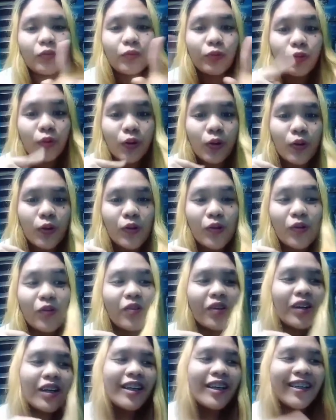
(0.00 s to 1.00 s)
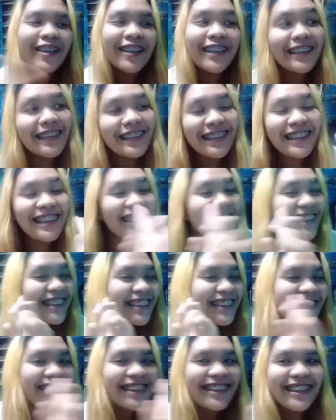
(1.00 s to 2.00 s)
so,
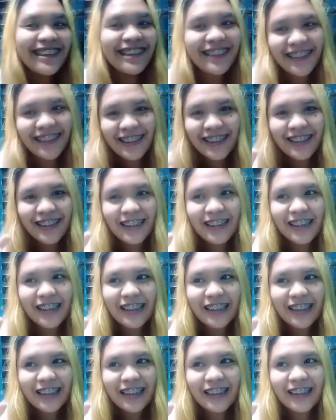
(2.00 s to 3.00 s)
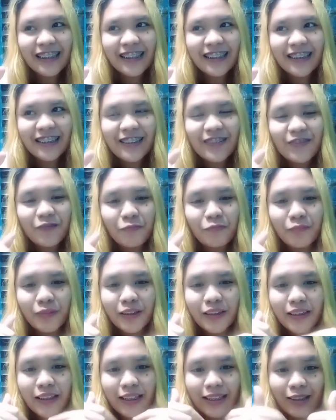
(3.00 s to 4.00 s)
just give
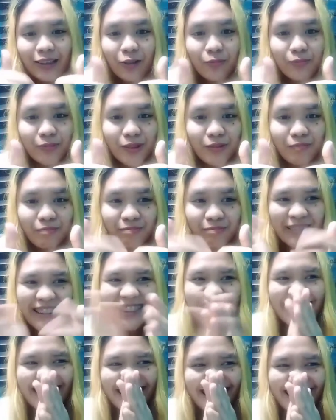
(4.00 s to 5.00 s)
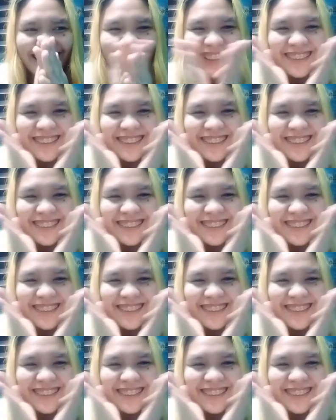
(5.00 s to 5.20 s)
me a thumbs up. Oh